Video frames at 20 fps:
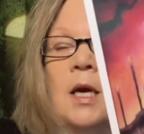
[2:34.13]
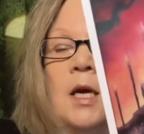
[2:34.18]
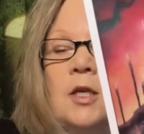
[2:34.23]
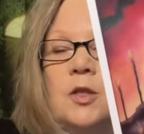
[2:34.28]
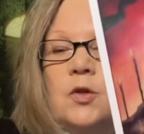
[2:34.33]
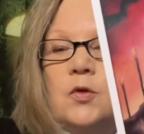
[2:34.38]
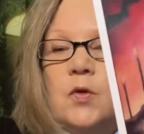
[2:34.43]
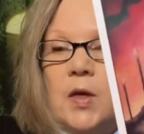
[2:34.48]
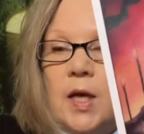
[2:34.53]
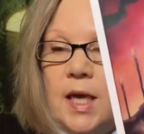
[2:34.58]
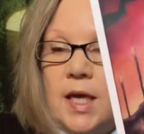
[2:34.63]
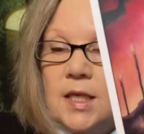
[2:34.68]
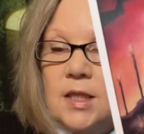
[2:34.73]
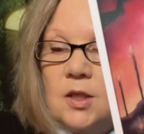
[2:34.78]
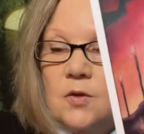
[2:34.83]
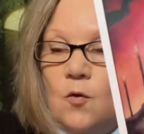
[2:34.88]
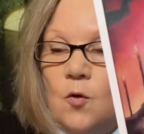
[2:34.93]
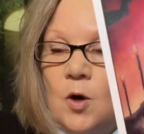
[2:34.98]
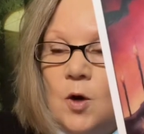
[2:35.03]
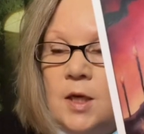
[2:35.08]
So the Ace
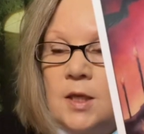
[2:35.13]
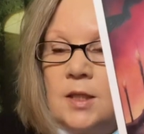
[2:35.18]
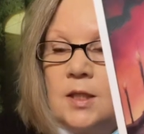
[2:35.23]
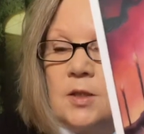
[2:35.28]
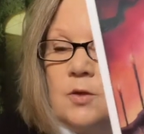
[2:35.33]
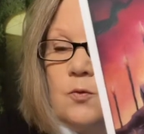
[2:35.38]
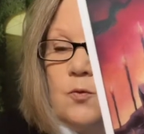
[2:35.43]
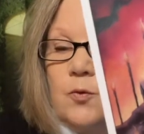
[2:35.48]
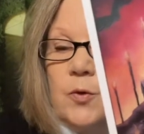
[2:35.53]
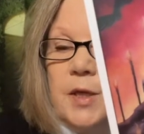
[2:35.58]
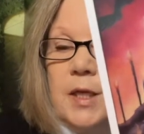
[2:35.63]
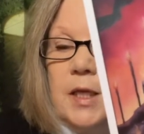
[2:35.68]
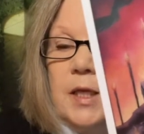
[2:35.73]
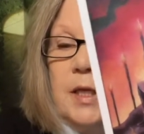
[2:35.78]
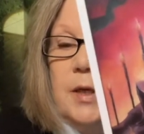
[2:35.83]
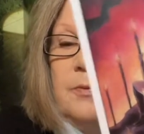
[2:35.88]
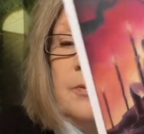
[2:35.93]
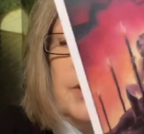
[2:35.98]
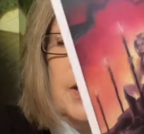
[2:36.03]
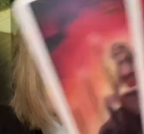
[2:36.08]
of Wands is
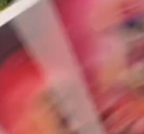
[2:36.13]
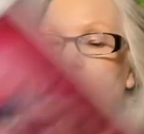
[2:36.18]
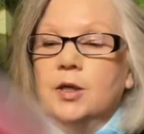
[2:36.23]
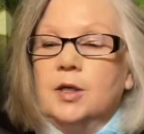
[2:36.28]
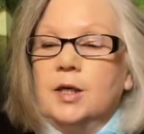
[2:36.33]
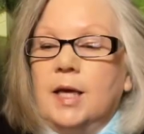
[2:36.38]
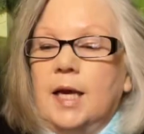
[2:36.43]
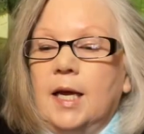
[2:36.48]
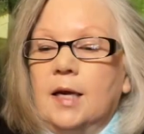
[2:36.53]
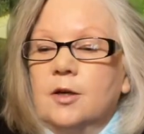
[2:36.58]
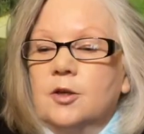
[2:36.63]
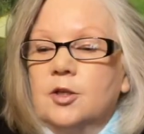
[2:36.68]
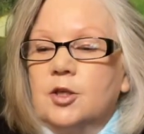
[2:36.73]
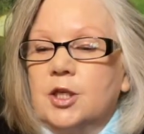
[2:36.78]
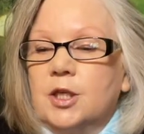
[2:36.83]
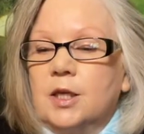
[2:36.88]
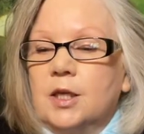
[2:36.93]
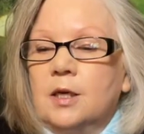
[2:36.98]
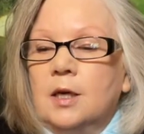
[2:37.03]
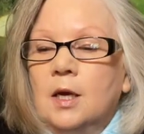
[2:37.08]
really, really good
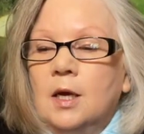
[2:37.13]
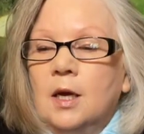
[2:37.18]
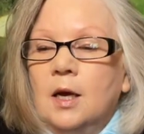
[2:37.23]
energy.